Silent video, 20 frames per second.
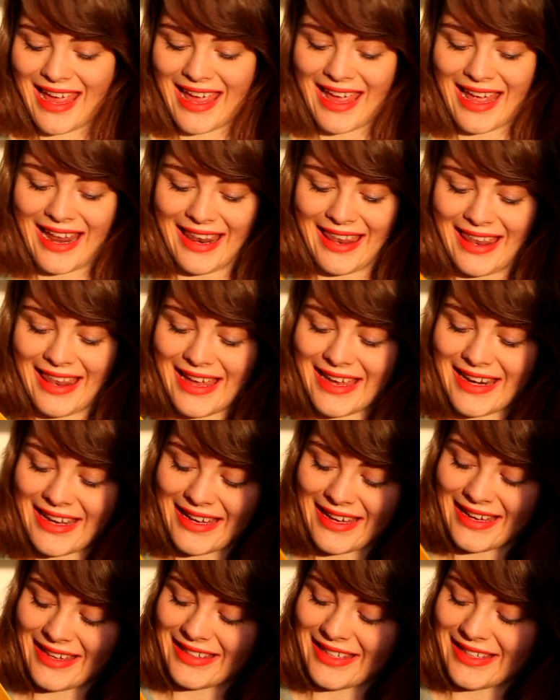la
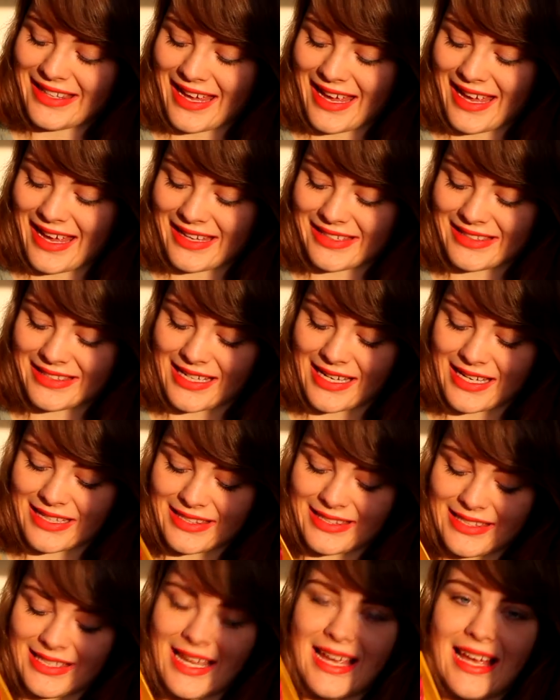da da da da
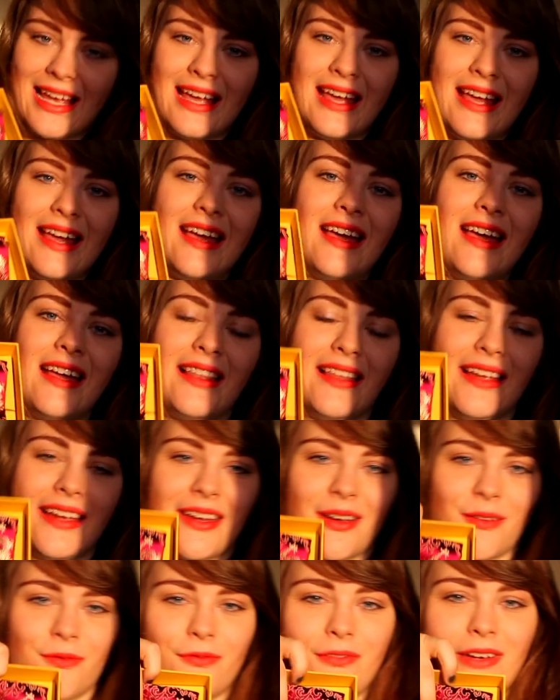da
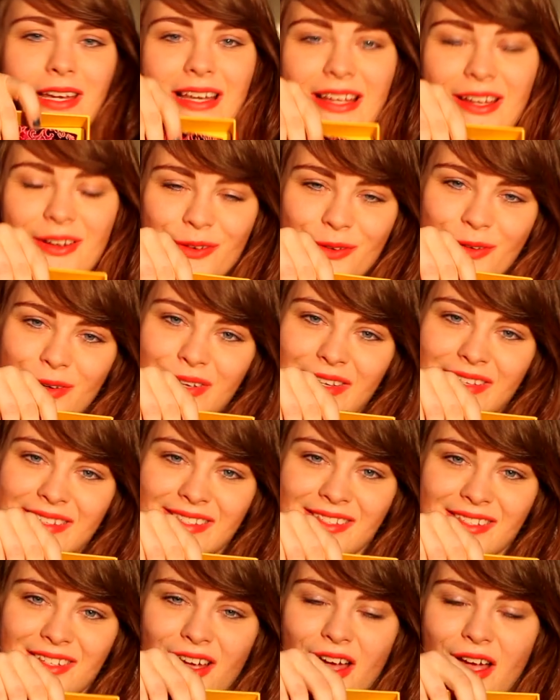like a really cool
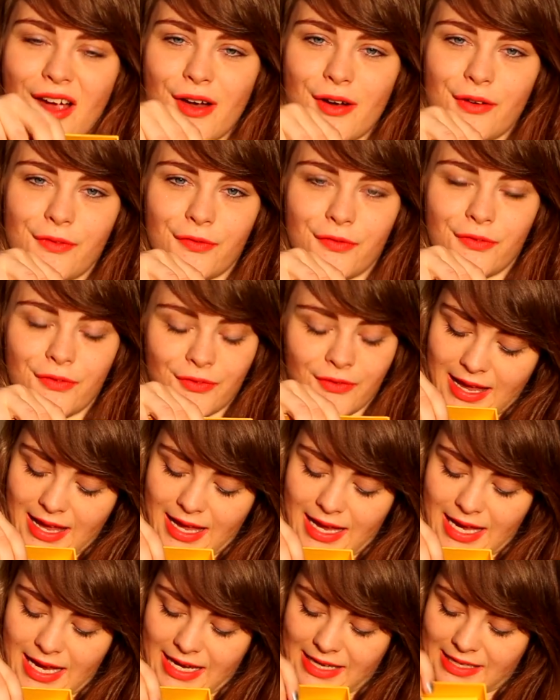scarf
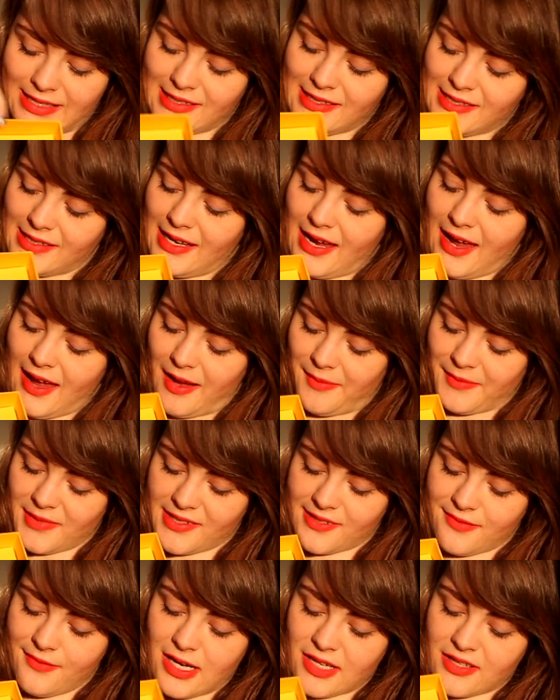and yeah I'm
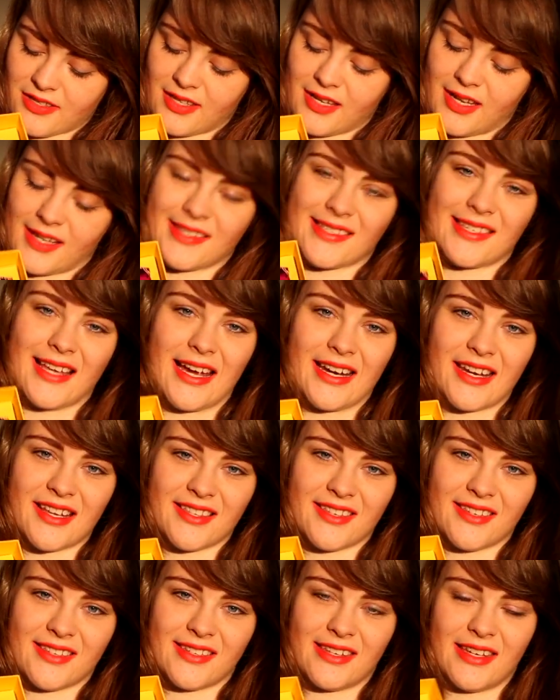just very
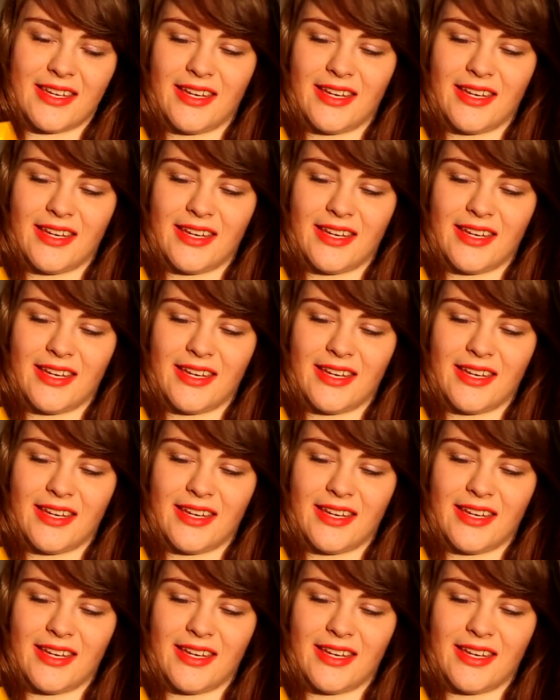excited to see